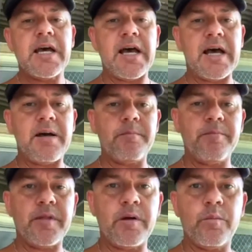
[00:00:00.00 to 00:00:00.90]

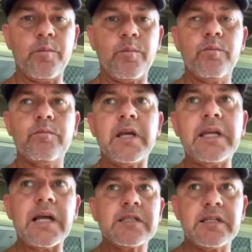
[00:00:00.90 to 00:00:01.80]
that he
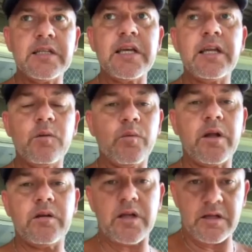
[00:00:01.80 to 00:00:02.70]
doesn't need,
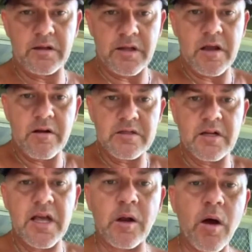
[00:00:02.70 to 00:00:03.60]
in the areas
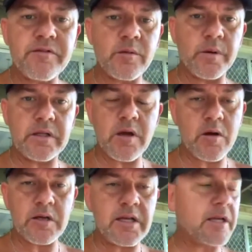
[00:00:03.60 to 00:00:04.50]
in our life that we
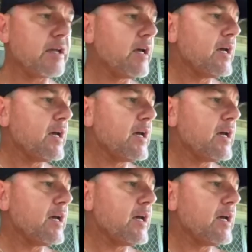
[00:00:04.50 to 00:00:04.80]
don't need,